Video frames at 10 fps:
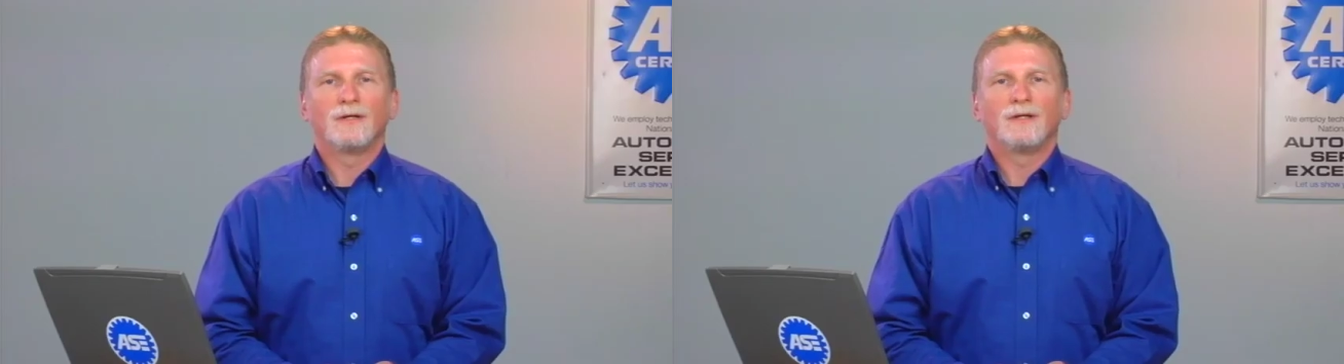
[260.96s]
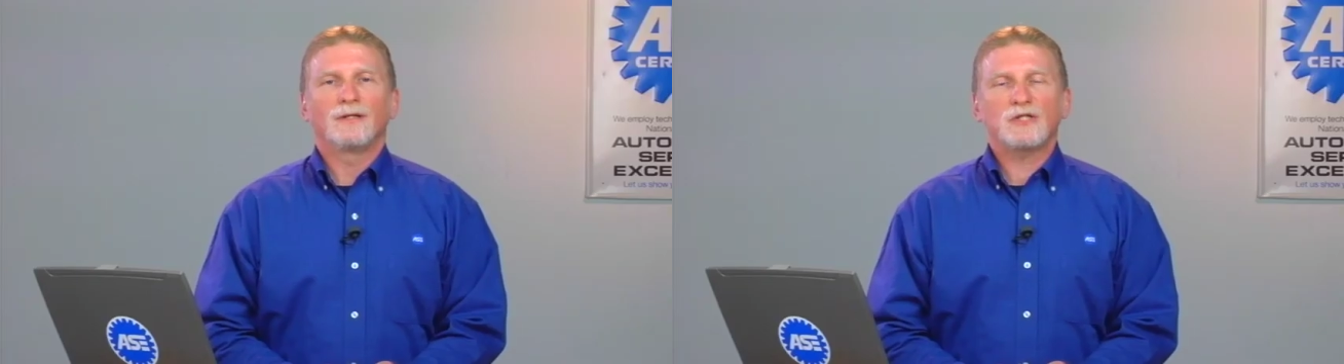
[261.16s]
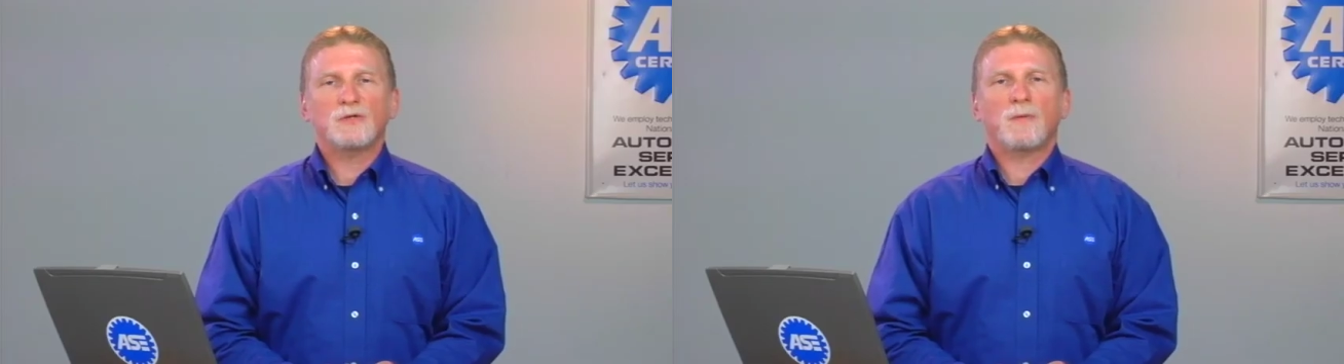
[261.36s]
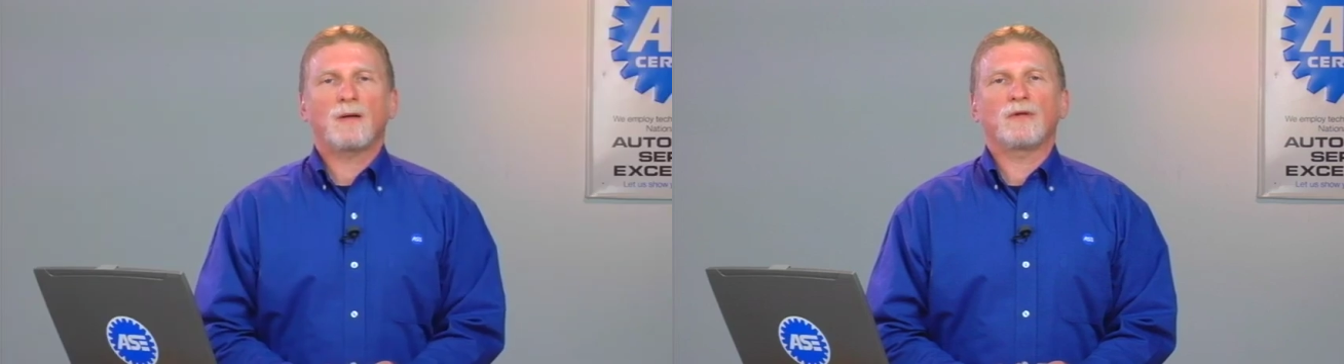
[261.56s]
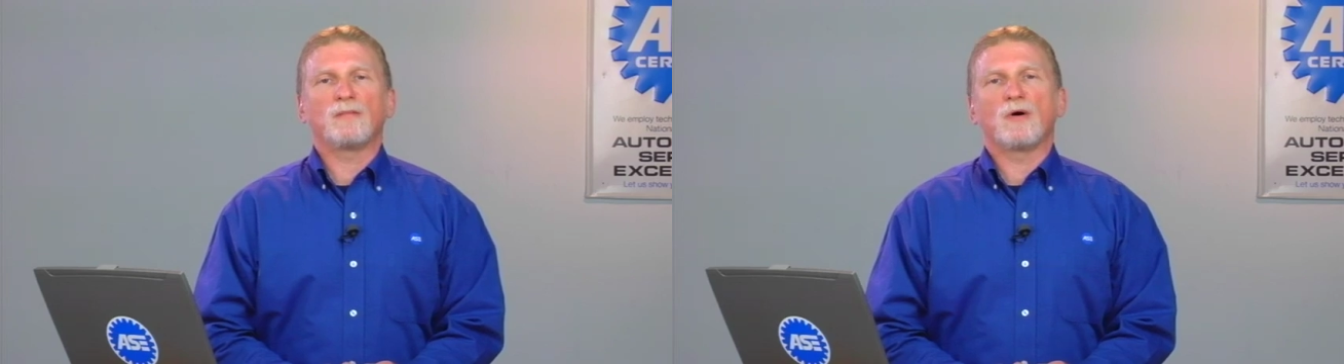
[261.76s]
This is
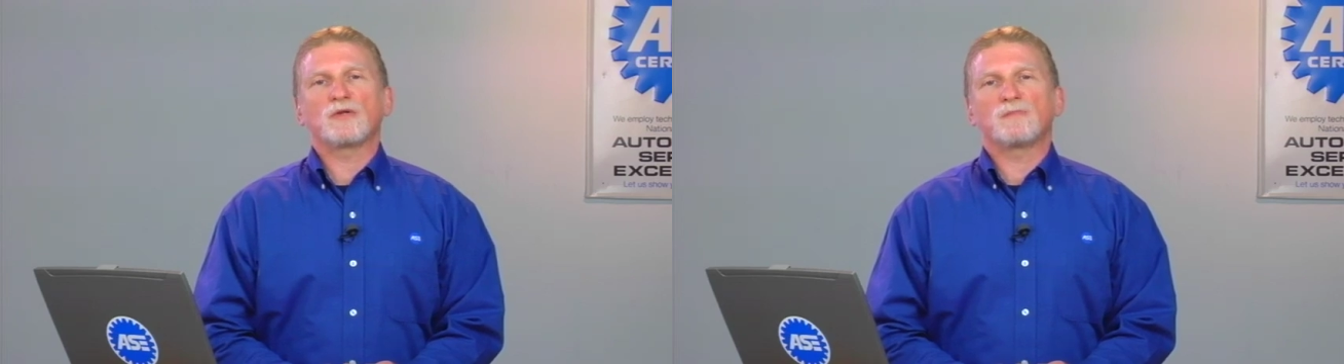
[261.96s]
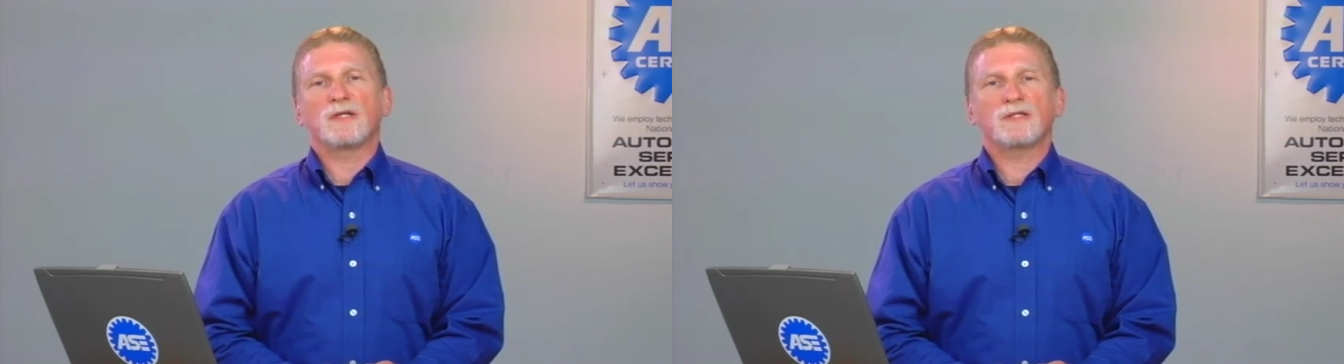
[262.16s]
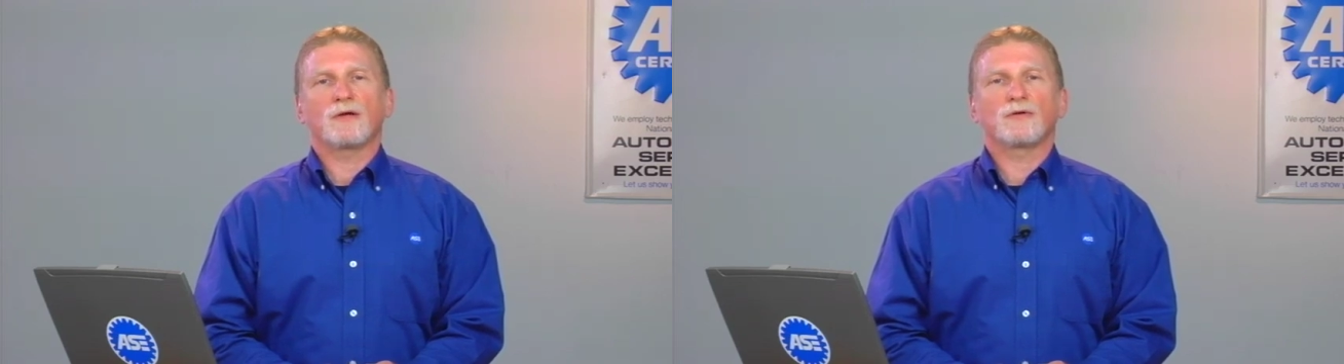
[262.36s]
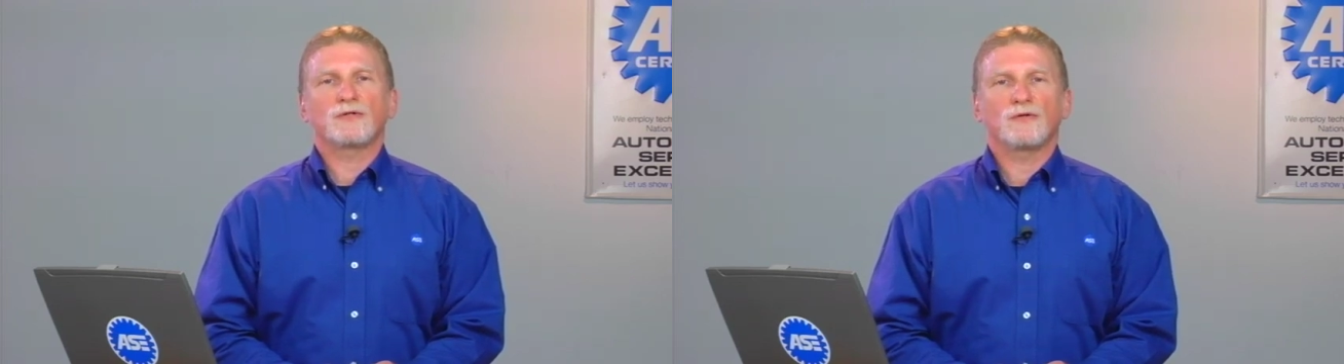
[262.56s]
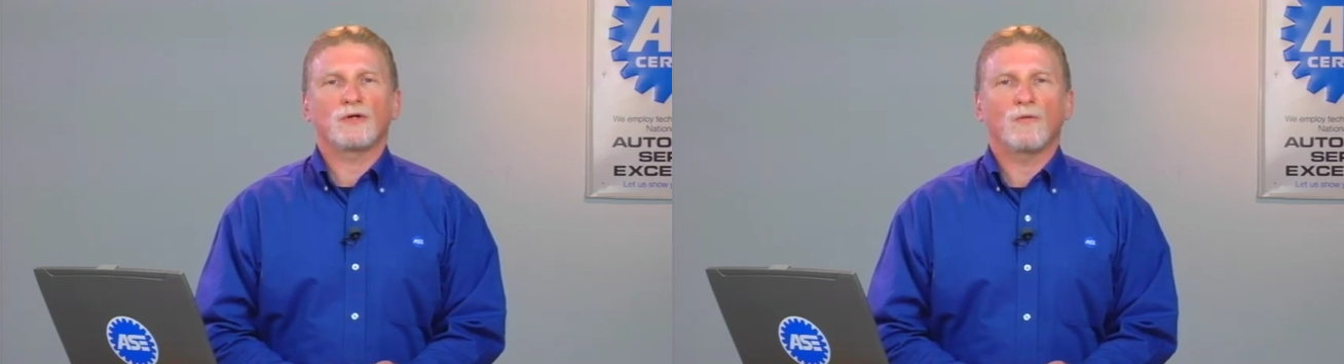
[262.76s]
probably the most
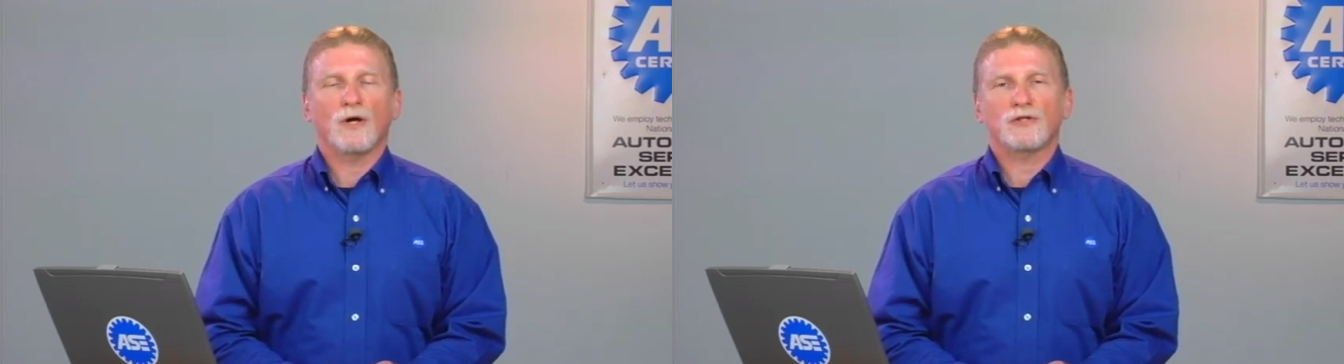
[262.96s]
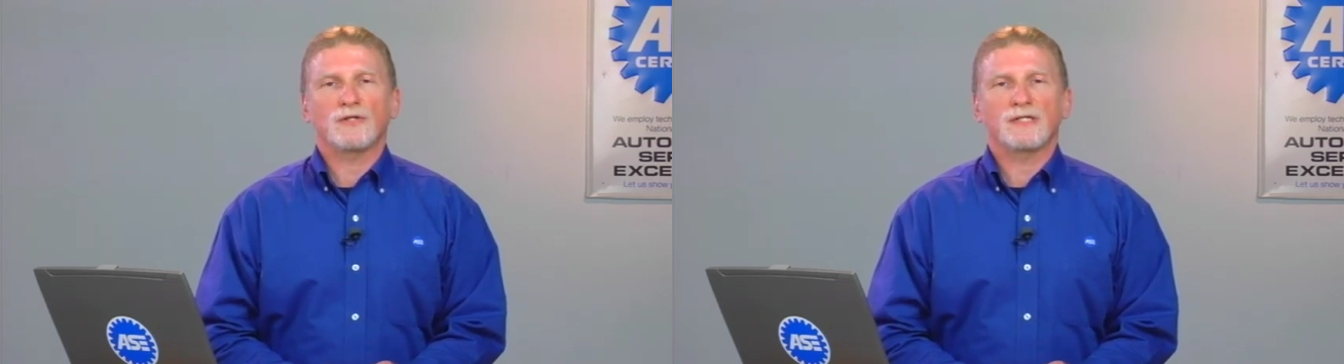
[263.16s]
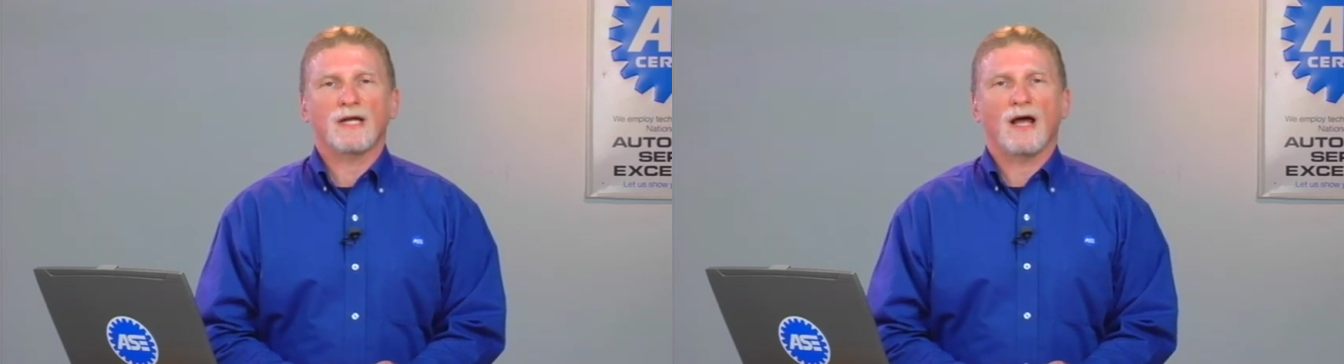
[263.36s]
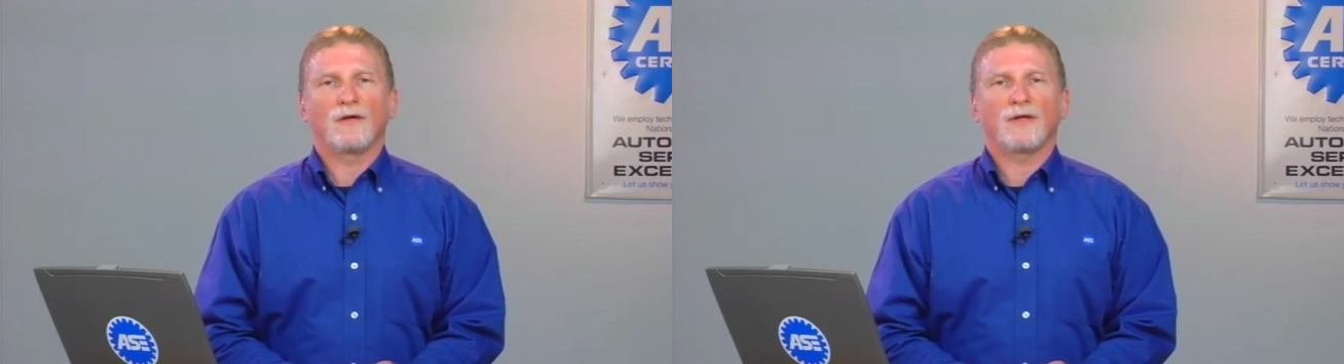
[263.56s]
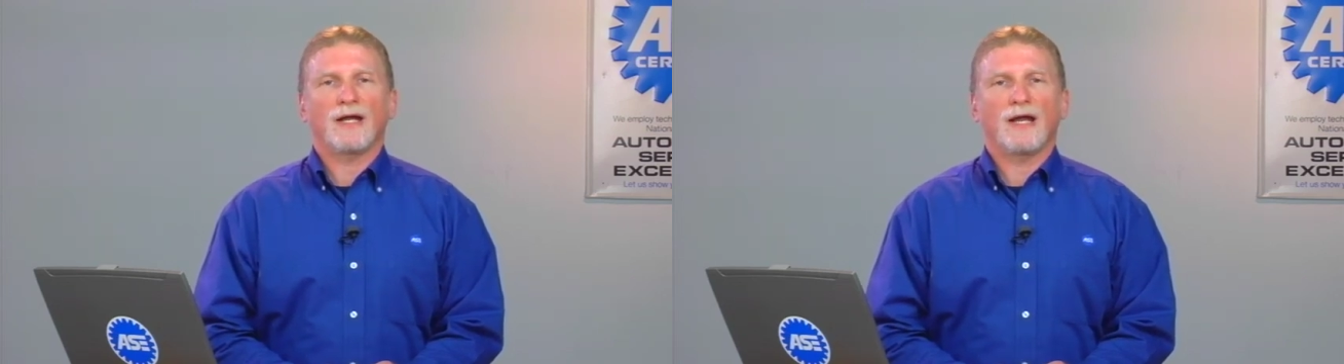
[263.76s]
misunderstood question
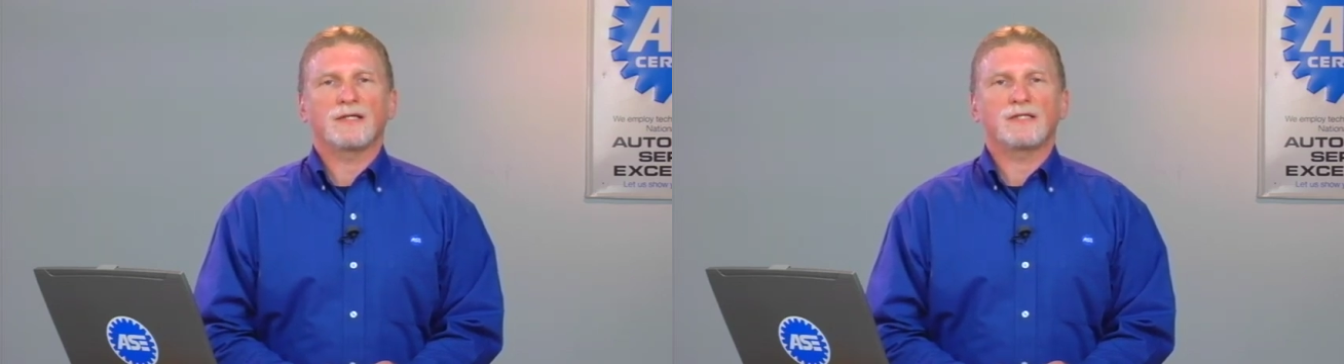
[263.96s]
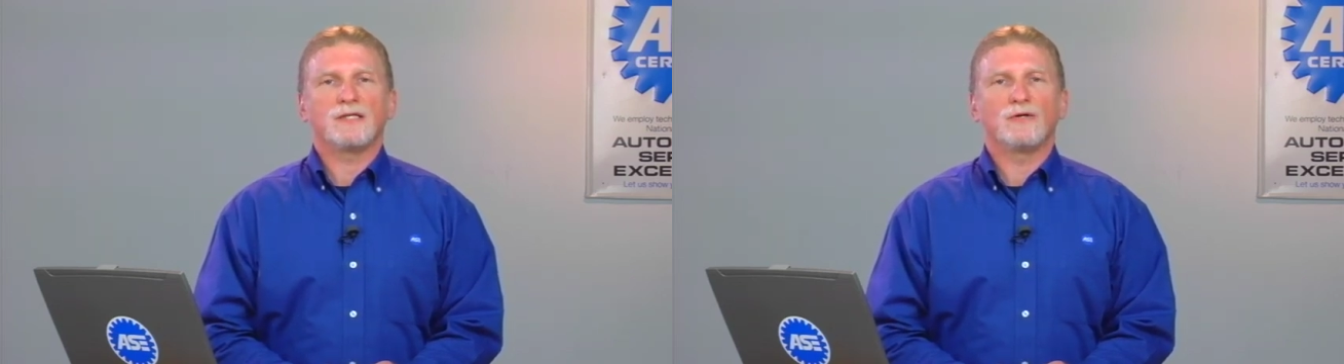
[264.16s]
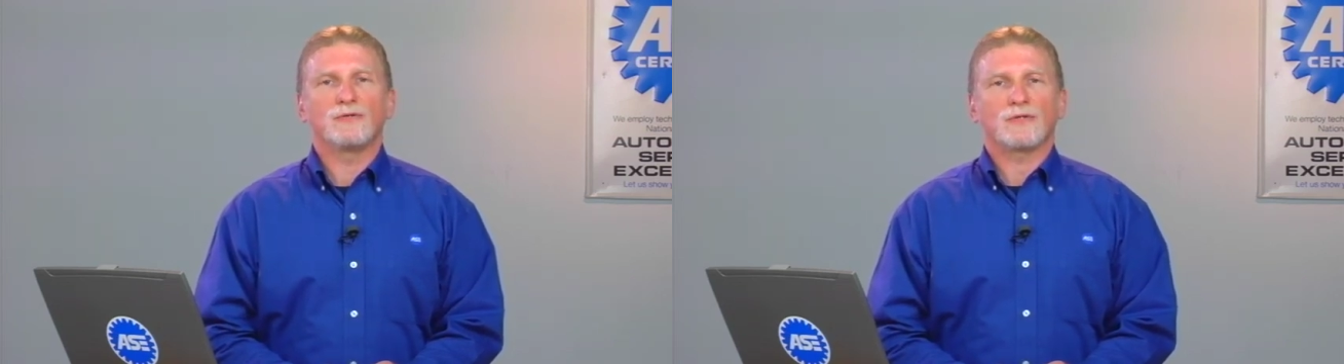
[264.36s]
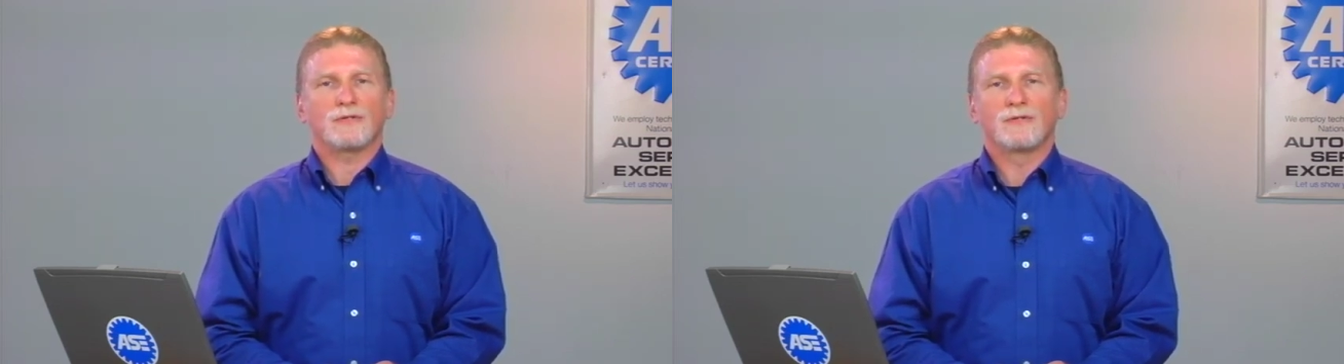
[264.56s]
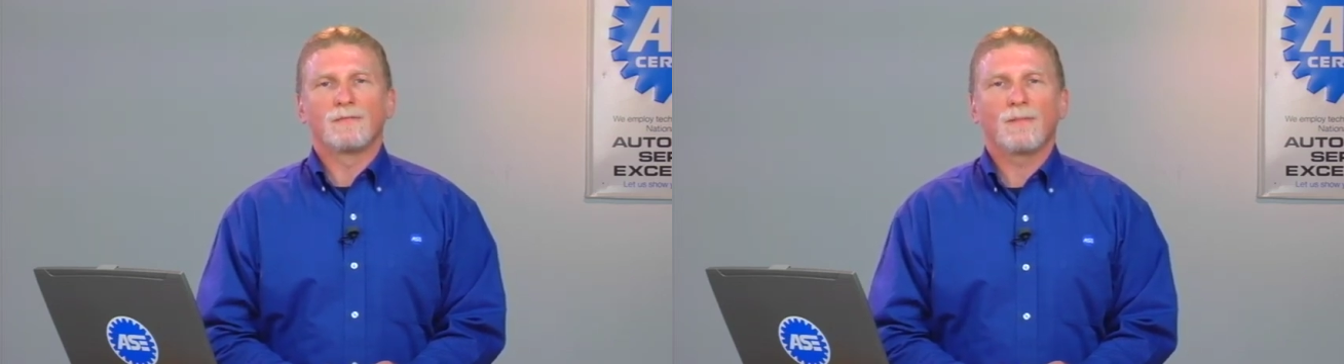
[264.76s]
style that ASE
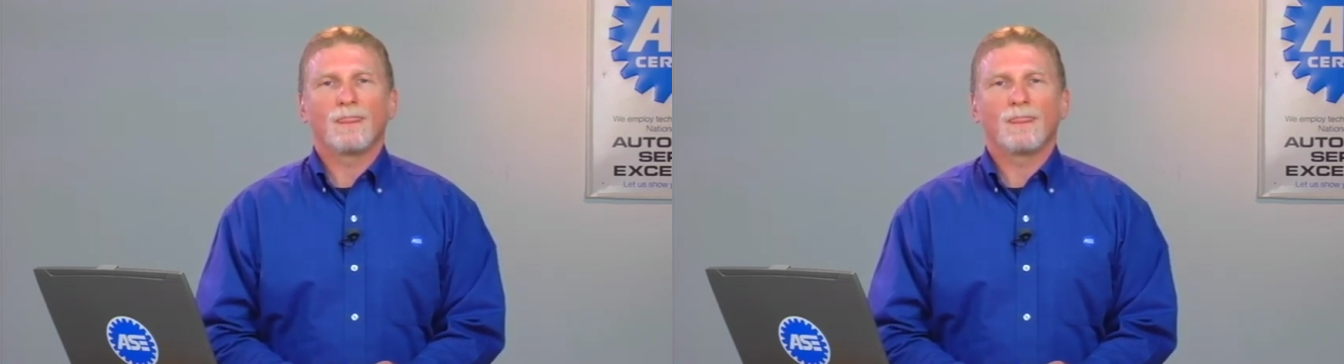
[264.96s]
uses.